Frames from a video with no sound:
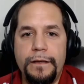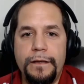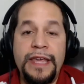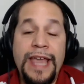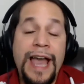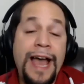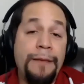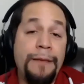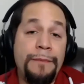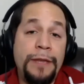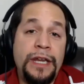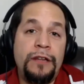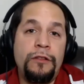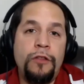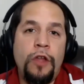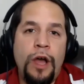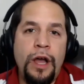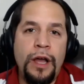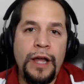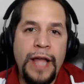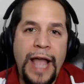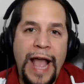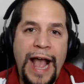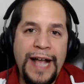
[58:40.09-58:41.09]
Yeah. I mean, it
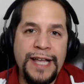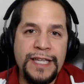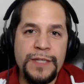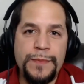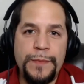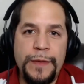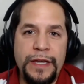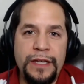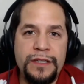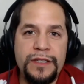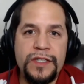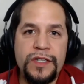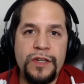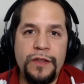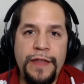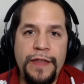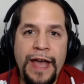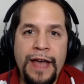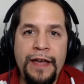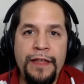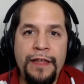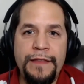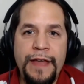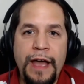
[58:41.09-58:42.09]
long has been. So
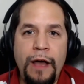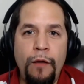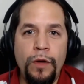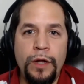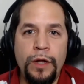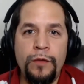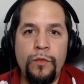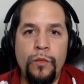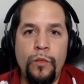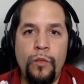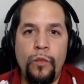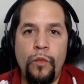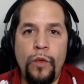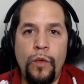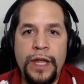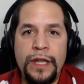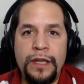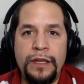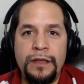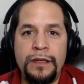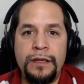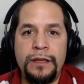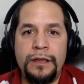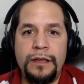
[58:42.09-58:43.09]
that one,
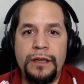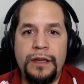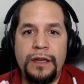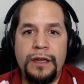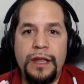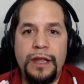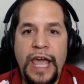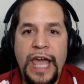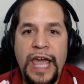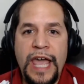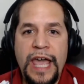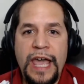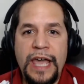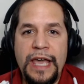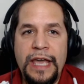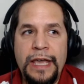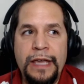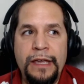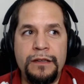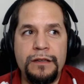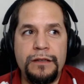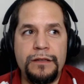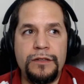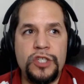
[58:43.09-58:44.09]
when
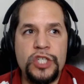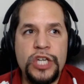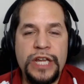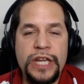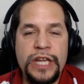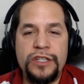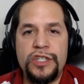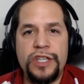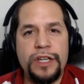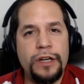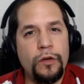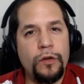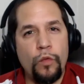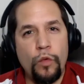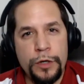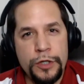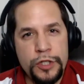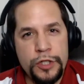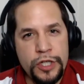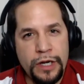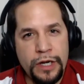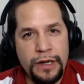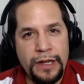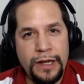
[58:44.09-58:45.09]
AA changed their
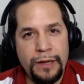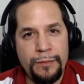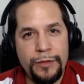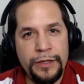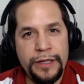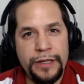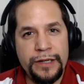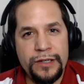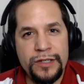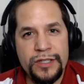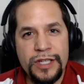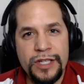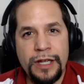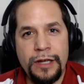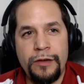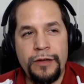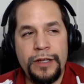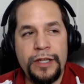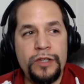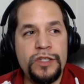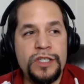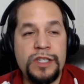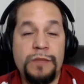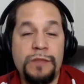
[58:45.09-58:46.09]
award chart a couple of years ago,
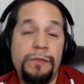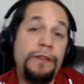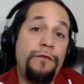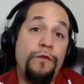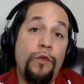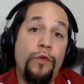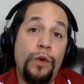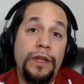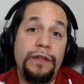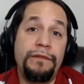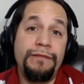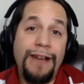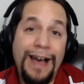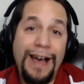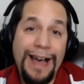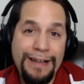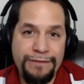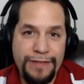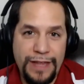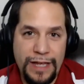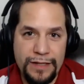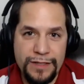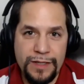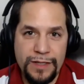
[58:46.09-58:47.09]
it used to be
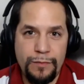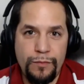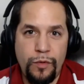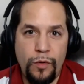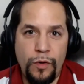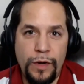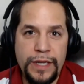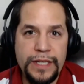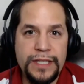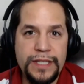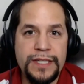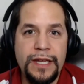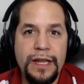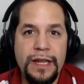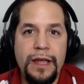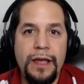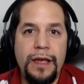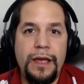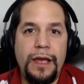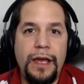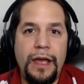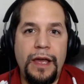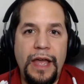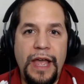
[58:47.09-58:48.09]
45,000 points,
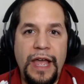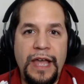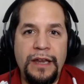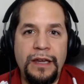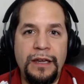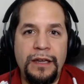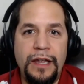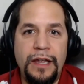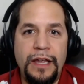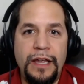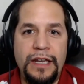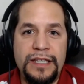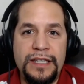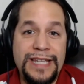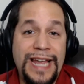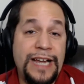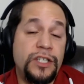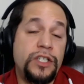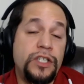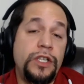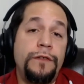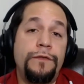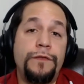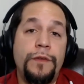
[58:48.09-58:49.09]
and it's
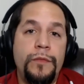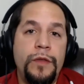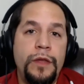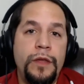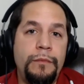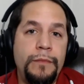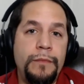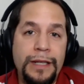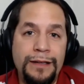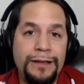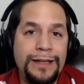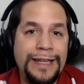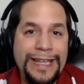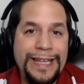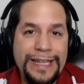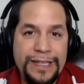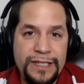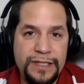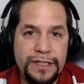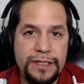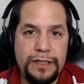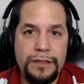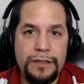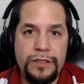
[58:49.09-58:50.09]
actually from the Middle
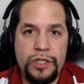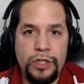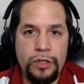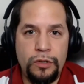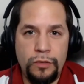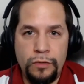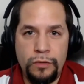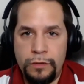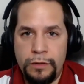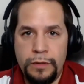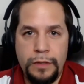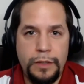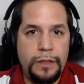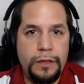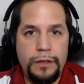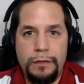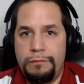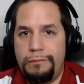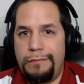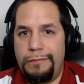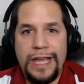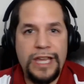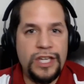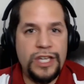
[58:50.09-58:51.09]
East to
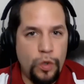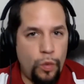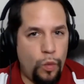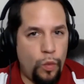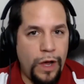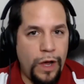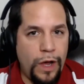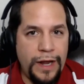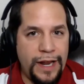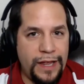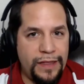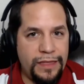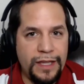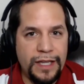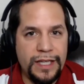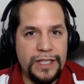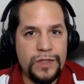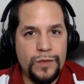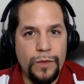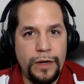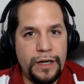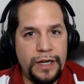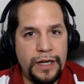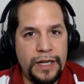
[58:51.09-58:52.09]
Asia 1, I think
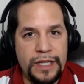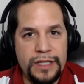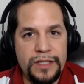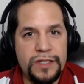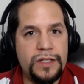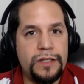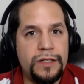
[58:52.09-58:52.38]
is what it is.